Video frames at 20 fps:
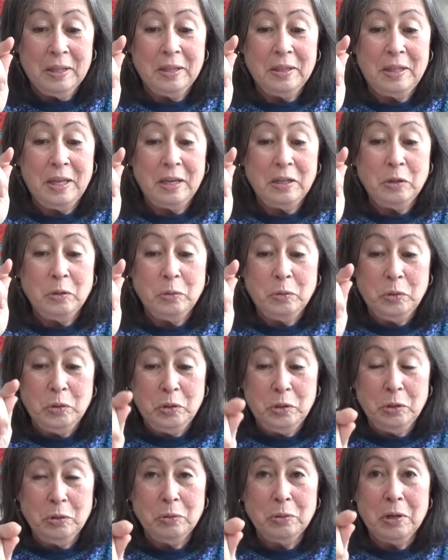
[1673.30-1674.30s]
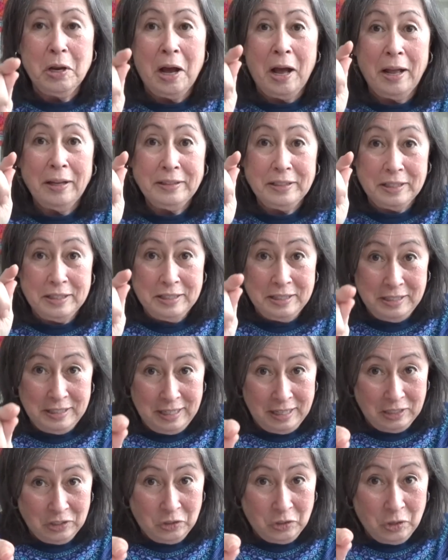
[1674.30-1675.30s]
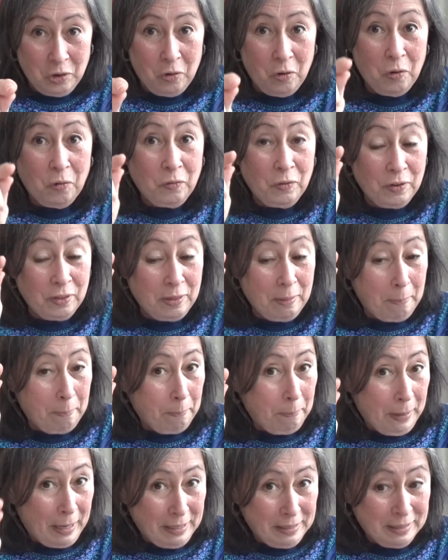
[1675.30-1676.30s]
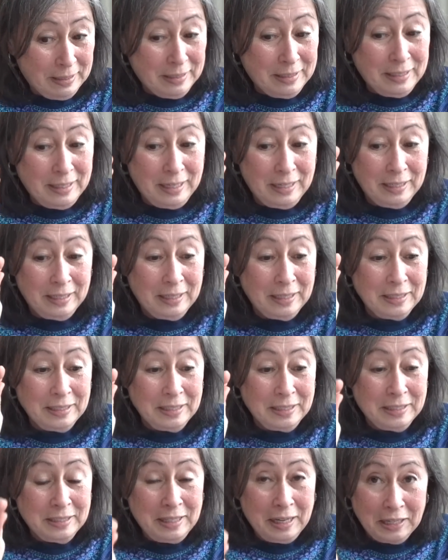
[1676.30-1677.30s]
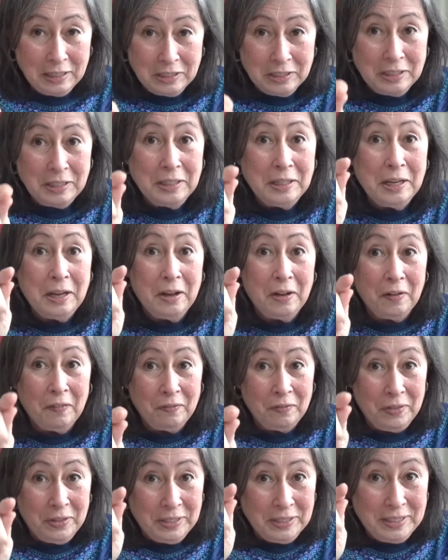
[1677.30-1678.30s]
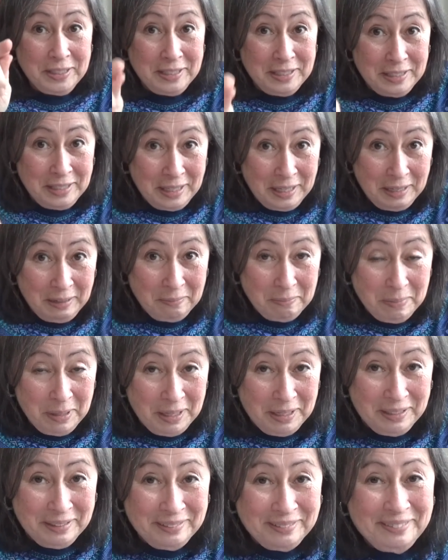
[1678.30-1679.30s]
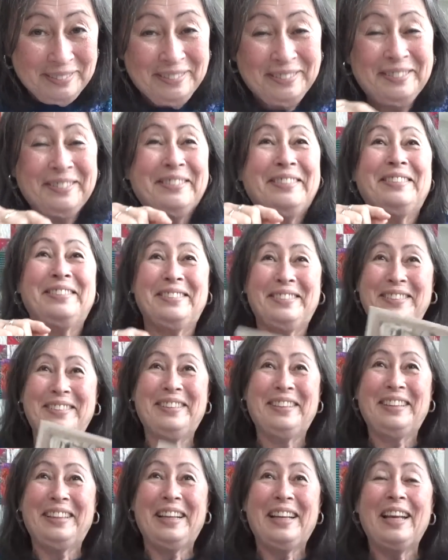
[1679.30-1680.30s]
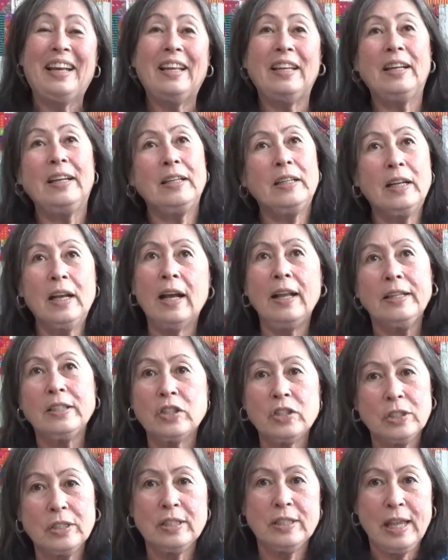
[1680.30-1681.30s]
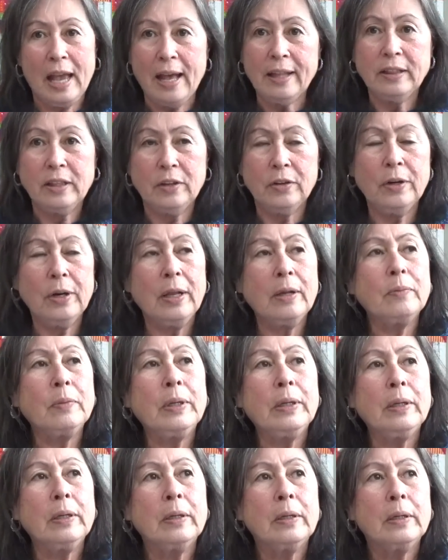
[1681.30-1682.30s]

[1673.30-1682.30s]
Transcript: that you do not stitch over the basting section of the seam. And I kind of sat there and I went,